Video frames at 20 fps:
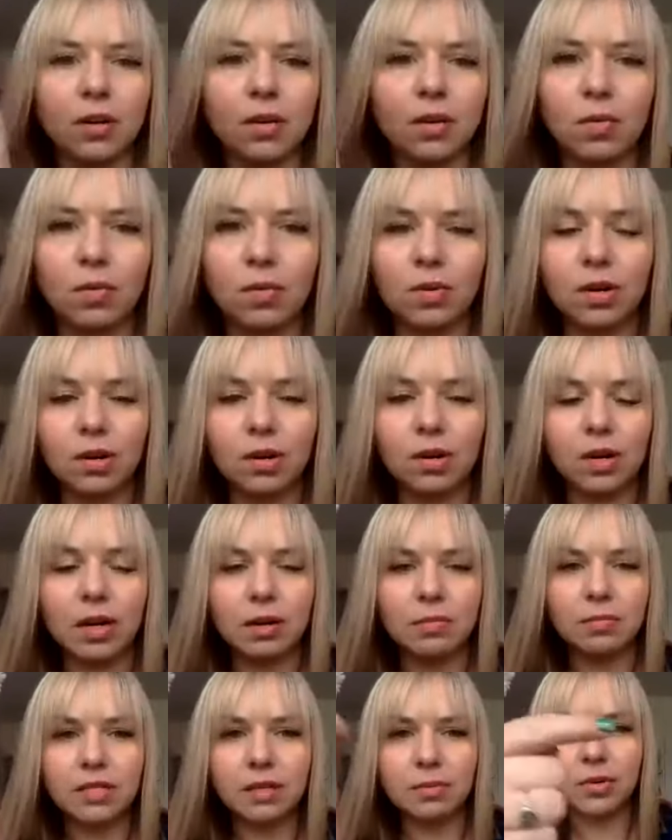or
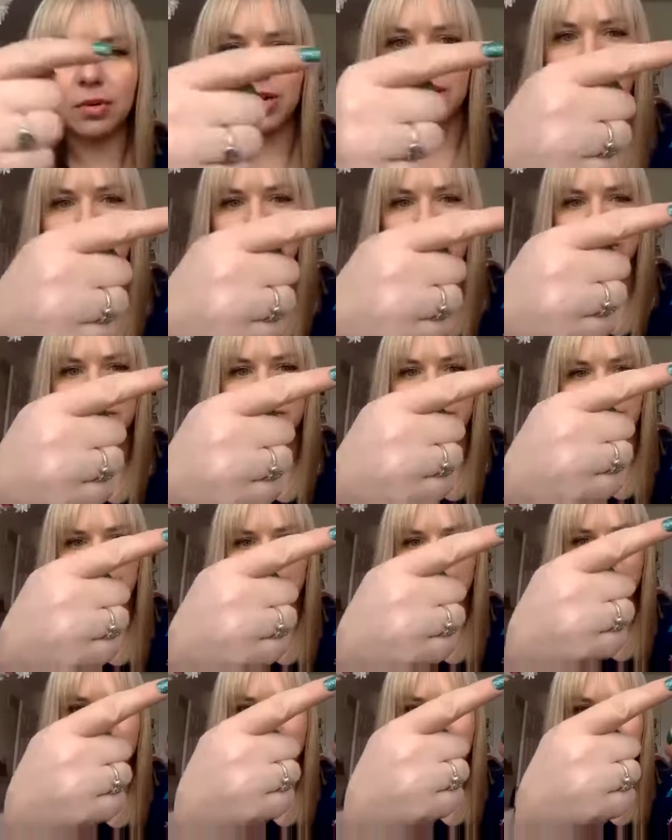somewhere else, you
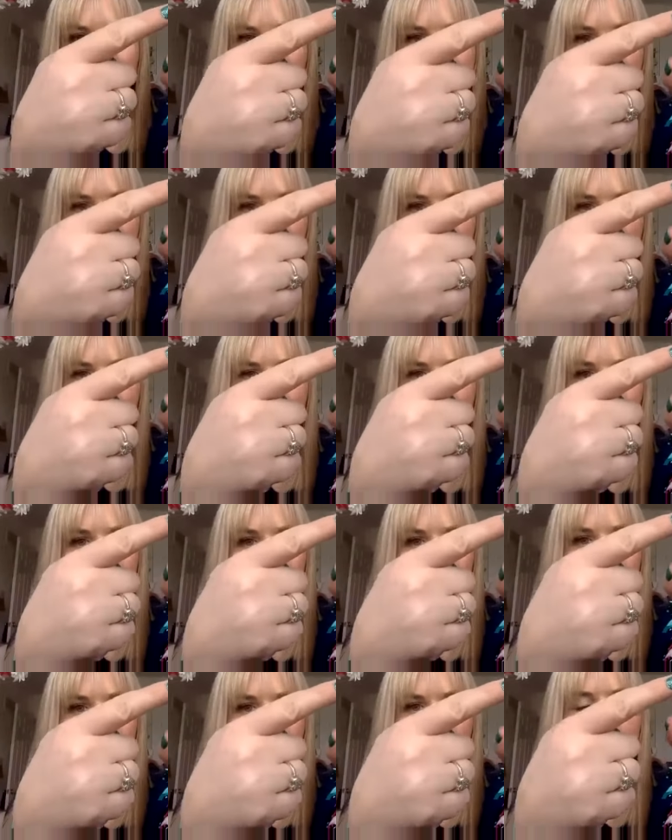can click Save
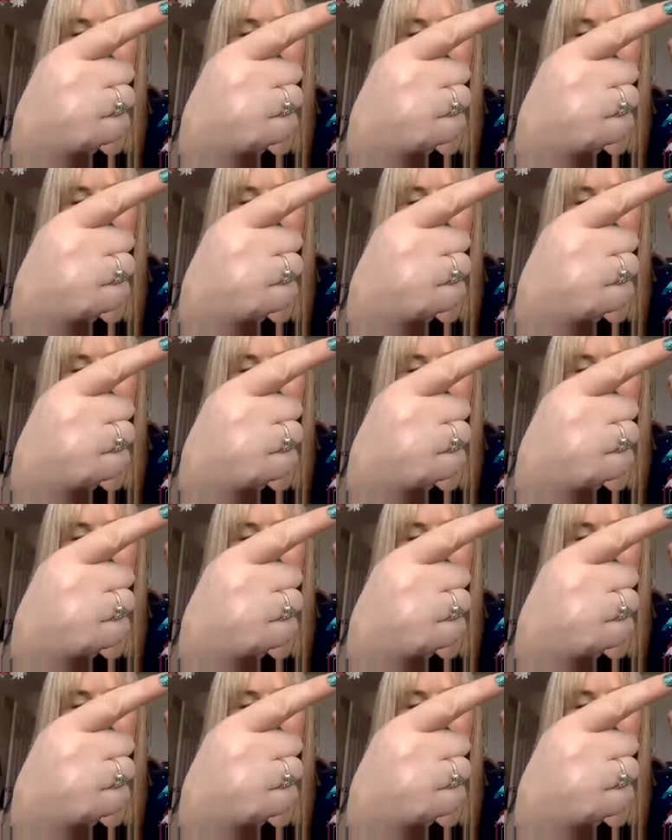Post.